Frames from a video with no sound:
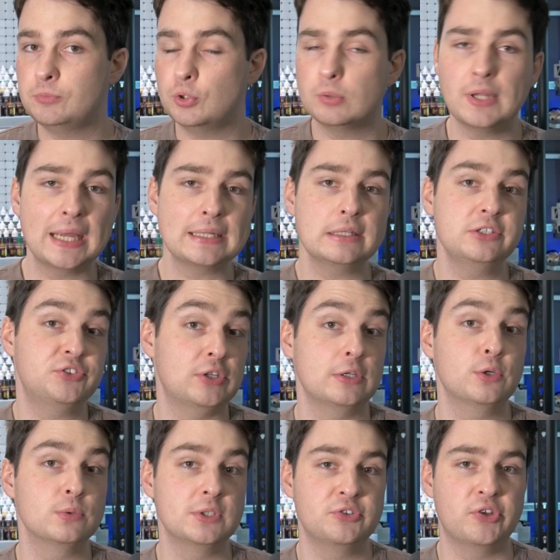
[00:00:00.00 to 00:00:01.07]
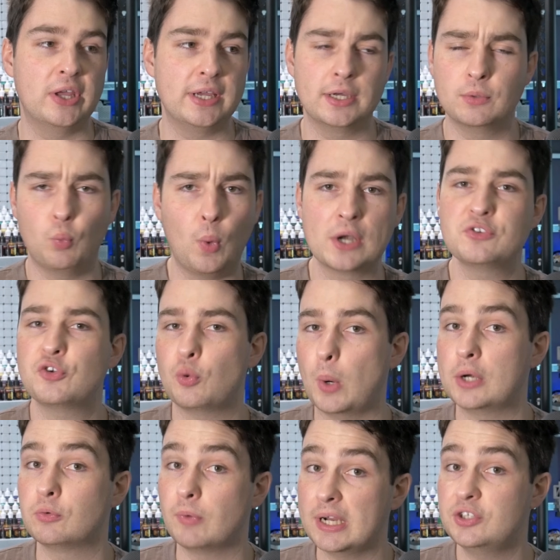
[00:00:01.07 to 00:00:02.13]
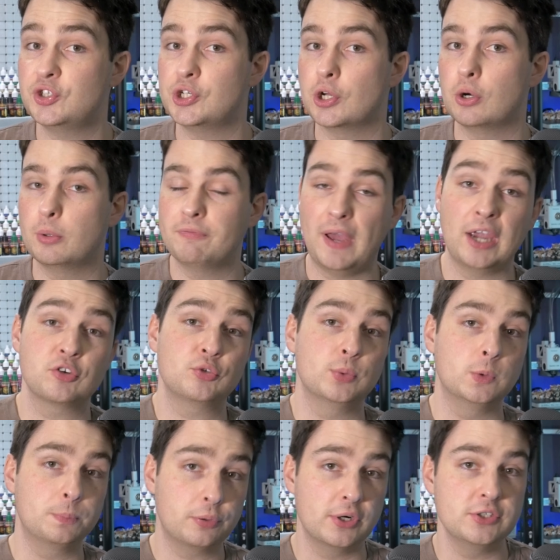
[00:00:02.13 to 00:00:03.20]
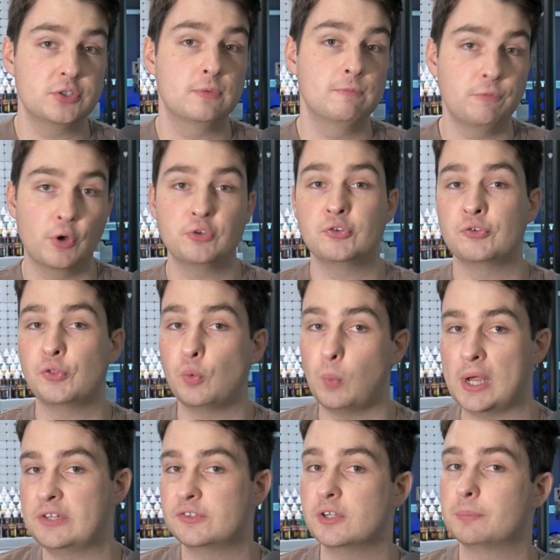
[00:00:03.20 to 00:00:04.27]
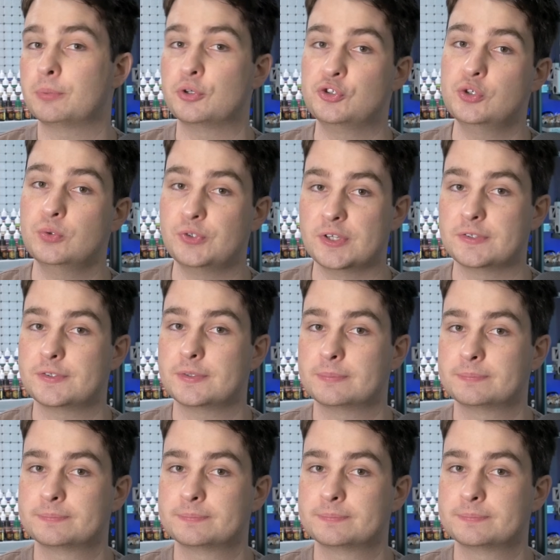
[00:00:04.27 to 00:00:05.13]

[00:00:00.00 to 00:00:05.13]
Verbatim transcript: you're likely still only seeing a 1 to 1 ratio of actual print versus the waste it produces.